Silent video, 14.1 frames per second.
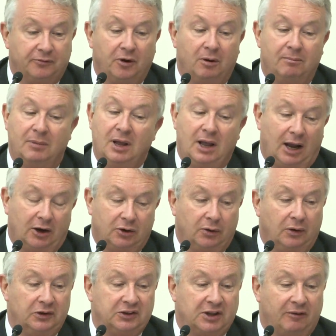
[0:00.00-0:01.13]
from
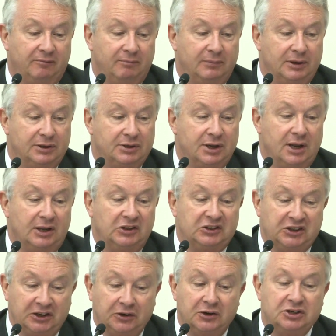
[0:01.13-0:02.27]
across government,
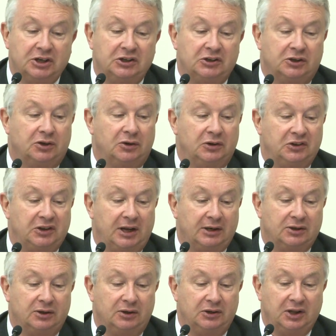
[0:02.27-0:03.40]
synergies across
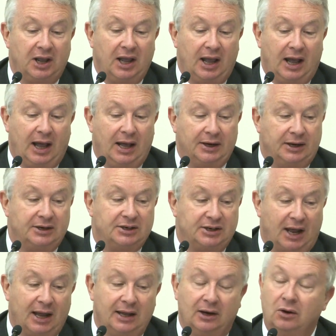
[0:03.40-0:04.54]
sectors, and a
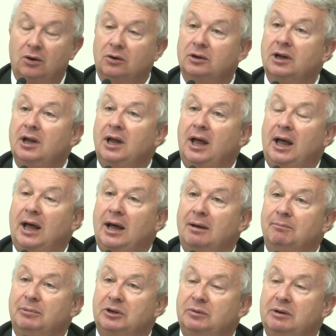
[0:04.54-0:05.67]
dialogue
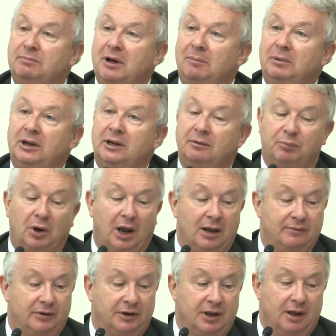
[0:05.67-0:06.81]
between public and
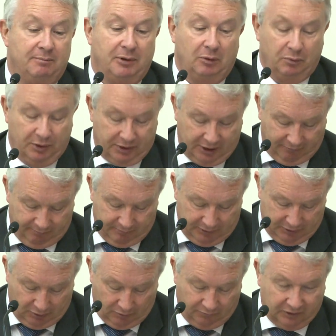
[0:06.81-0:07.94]
private, but with
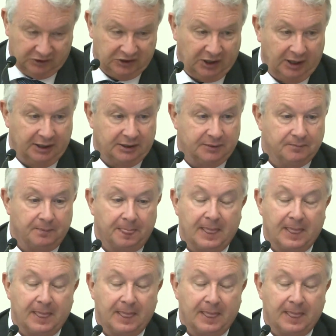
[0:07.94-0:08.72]
government oversight.